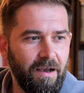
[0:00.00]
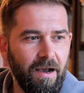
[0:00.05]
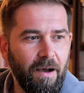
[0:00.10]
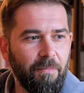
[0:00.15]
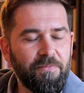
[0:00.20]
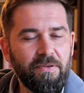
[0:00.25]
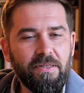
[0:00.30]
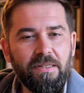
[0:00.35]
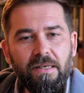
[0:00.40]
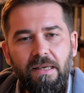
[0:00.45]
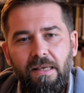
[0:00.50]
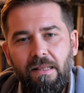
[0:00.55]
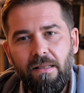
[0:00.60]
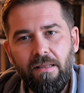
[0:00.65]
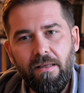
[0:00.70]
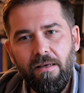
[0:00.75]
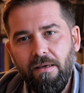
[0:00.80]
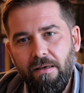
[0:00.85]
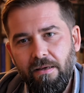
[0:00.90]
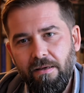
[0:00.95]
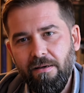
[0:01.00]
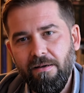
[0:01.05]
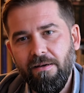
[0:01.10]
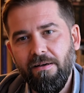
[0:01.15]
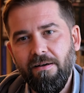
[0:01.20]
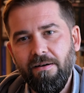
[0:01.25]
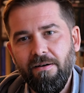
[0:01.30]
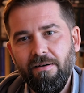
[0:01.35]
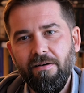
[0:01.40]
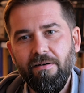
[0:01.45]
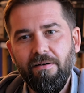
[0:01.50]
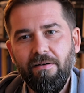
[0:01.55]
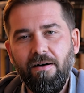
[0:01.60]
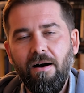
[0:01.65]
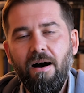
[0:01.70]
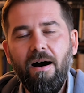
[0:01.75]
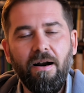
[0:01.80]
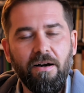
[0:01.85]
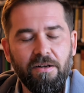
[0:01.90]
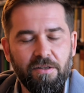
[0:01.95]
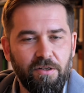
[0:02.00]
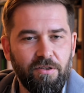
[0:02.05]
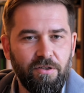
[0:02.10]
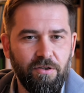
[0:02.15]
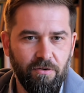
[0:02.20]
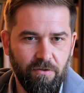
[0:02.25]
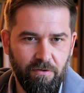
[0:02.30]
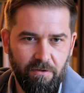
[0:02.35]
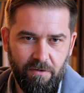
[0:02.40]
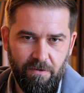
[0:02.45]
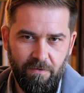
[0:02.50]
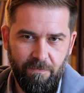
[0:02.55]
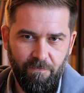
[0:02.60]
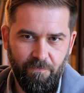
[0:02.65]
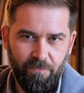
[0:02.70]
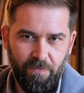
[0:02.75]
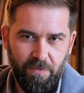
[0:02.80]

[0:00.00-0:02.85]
obscenely hard to do,